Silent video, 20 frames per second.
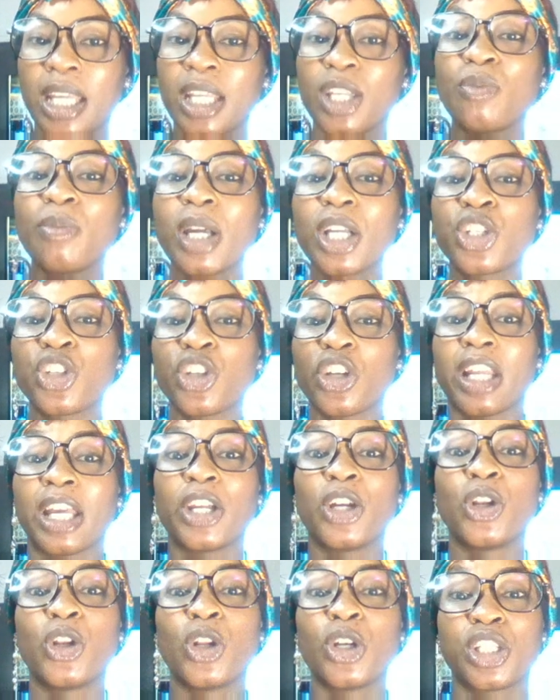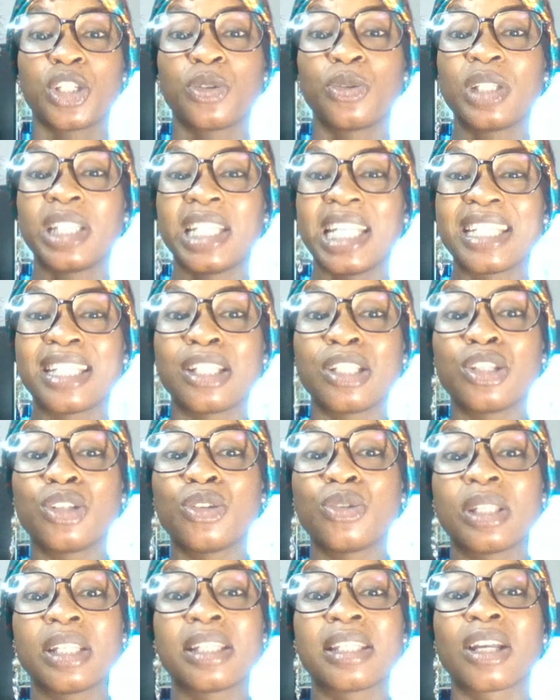You make sure that your logical test
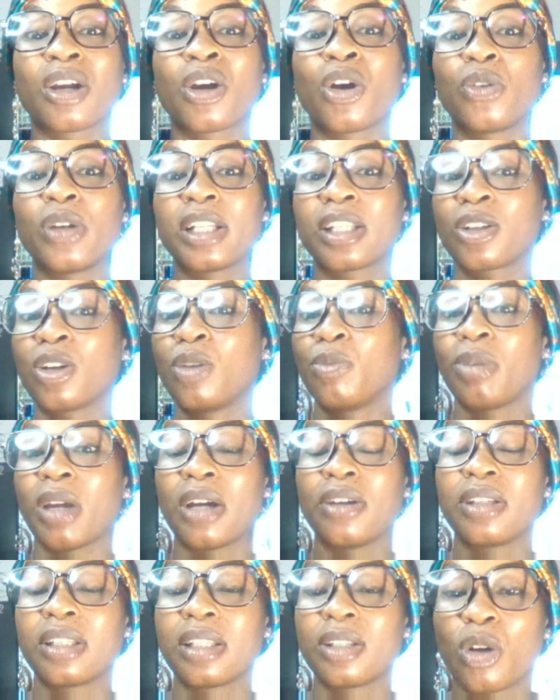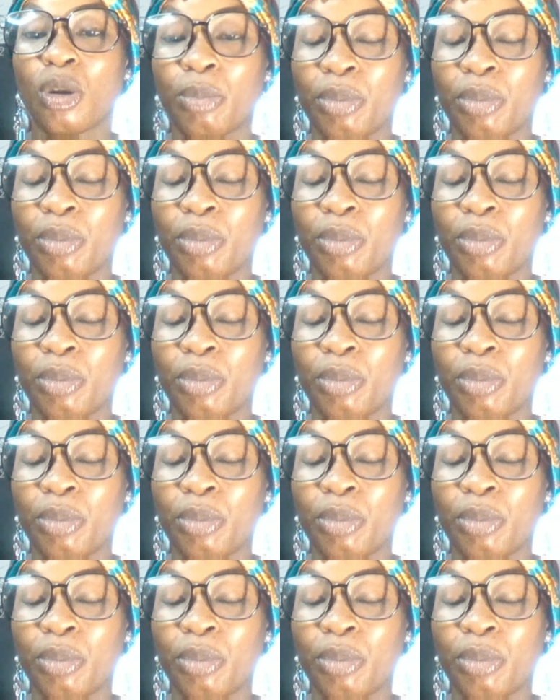uses the correct comparison